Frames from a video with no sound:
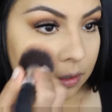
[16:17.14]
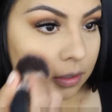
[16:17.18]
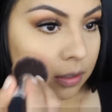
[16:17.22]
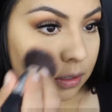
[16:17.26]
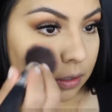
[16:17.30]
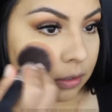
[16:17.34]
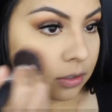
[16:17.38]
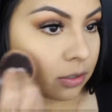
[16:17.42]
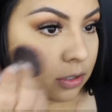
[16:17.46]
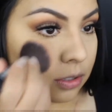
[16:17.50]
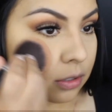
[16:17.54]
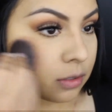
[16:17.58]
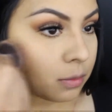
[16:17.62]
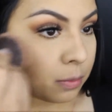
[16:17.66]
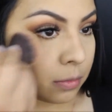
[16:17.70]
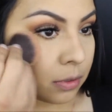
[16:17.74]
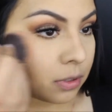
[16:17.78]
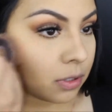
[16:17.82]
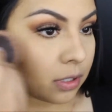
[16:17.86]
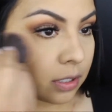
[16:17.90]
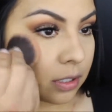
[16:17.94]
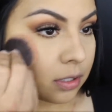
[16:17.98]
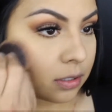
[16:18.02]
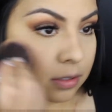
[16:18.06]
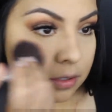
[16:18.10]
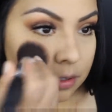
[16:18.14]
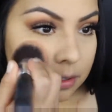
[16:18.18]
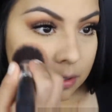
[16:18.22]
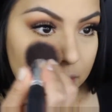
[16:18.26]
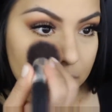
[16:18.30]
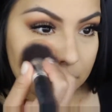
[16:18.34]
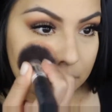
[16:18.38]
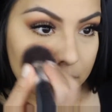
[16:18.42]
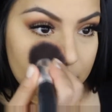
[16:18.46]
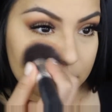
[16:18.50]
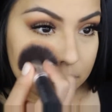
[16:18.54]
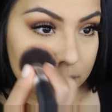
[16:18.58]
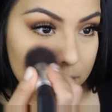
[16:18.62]
and just place
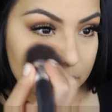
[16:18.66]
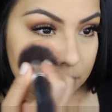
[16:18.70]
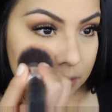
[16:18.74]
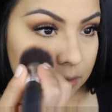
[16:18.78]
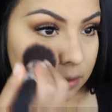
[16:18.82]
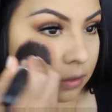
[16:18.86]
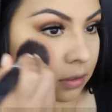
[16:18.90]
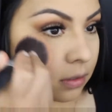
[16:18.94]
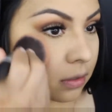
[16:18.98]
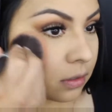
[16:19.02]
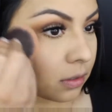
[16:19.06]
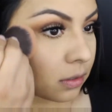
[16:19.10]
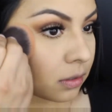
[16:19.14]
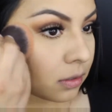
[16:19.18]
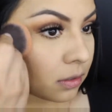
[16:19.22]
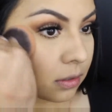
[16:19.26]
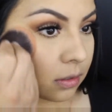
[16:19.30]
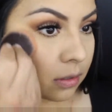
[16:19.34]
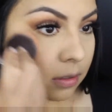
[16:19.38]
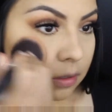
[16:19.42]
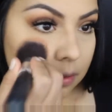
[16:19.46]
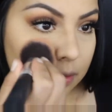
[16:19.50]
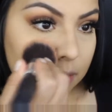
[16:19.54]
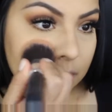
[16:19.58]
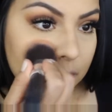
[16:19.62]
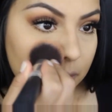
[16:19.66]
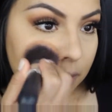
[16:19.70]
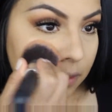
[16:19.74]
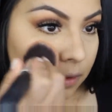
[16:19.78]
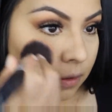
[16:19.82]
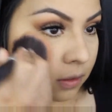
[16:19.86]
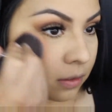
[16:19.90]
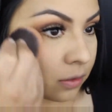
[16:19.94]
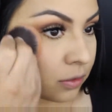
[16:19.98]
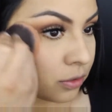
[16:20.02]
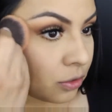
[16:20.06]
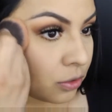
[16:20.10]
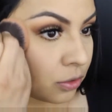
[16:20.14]
it
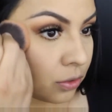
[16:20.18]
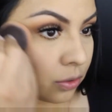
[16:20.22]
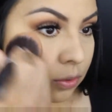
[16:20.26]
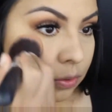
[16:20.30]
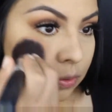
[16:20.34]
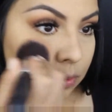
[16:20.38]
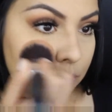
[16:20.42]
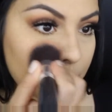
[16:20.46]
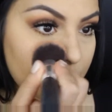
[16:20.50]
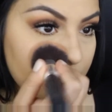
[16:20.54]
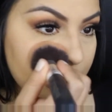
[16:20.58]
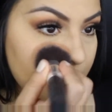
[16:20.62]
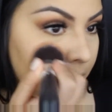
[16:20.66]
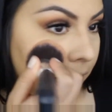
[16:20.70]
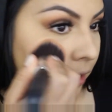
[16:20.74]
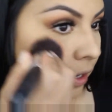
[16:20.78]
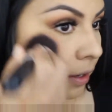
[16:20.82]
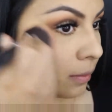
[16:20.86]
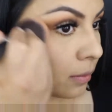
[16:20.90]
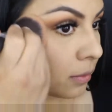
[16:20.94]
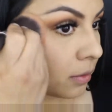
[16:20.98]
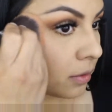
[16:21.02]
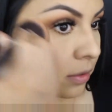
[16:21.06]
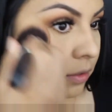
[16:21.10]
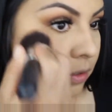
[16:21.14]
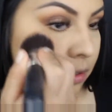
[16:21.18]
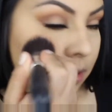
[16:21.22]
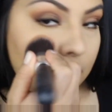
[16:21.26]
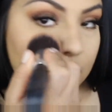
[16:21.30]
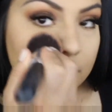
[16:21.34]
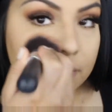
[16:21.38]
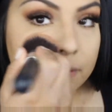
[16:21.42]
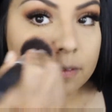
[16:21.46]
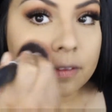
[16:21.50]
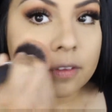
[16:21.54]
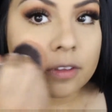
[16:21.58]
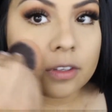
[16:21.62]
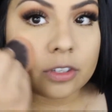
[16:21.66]
onto the apples
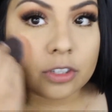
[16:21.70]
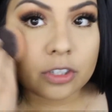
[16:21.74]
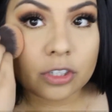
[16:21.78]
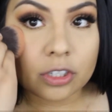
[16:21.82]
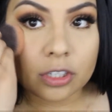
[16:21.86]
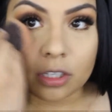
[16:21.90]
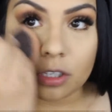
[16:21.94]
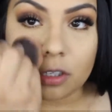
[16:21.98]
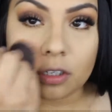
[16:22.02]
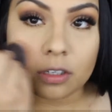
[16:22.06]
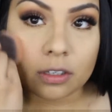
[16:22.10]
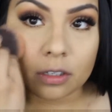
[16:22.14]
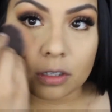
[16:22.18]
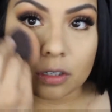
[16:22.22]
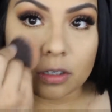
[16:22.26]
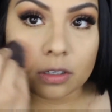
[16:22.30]
of the cheek.